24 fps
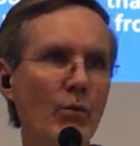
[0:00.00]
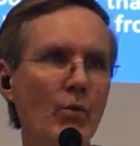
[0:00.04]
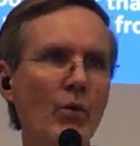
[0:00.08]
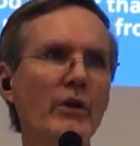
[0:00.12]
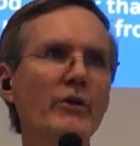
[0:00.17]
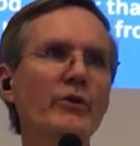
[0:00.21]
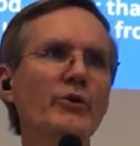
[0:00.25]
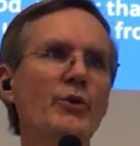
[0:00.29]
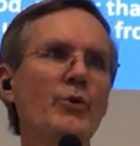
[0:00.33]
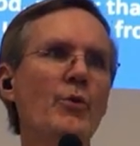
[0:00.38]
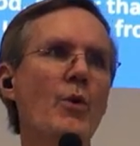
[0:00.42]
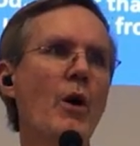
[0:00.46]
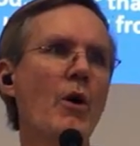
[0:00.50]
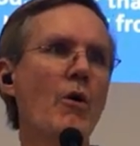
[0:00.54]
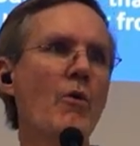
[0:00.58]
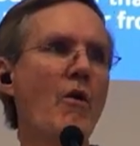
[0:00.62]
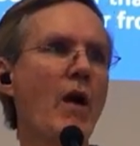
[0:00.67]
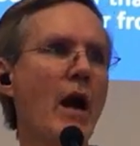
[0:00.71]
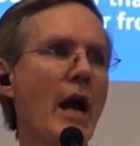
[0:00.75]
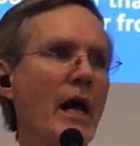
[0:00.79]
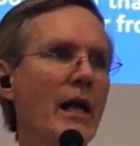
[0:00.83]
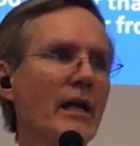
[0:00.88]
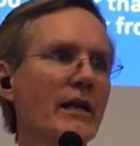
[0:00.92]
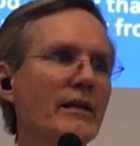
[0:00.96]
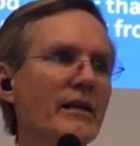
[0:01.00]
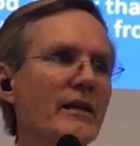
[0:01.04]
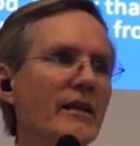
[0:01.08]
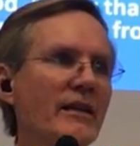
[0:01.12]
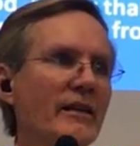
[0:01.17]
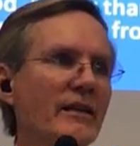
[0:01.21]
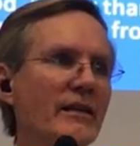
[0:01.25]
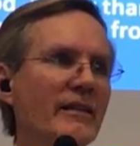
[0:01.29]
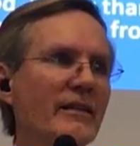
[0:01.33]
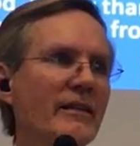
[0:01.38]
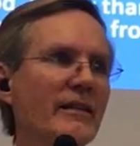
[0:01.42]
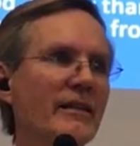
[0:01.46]
we'll do all that.
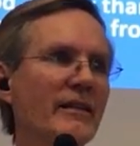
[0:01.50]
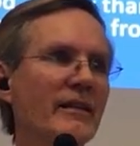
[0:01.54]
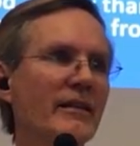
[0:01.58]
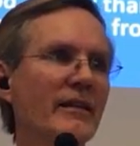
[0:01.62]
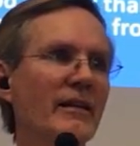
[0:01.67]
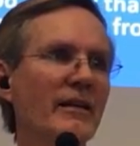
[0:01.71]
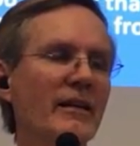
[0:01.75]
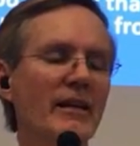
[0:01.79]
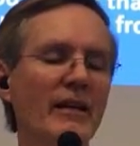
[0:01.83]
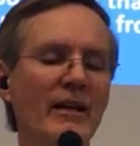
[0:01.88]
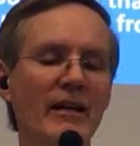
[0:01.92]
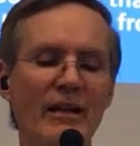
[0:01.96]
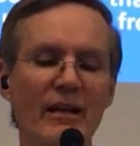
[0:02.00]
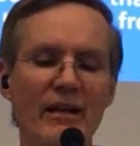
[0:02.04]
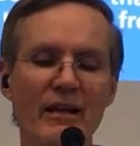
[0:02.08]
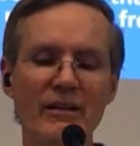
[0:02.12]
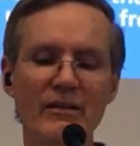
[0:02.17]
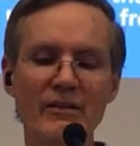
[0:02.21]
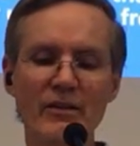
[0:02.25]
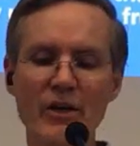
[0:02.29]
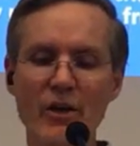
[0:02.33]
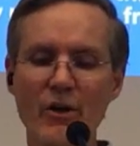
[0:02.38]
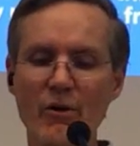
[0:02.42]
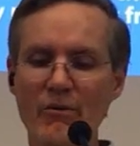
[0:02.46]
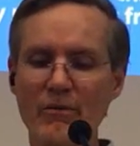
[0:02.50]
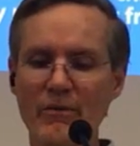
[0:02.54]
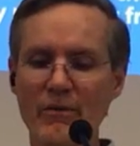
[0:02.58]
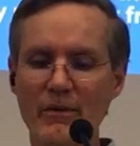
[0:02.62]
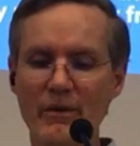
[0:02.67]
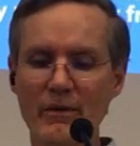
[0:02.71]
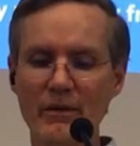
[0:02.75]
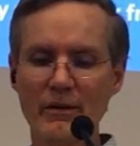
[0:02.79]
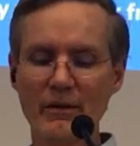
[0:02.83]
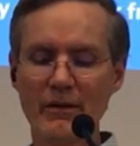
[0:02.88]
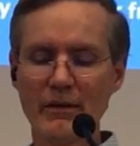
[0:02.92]
So,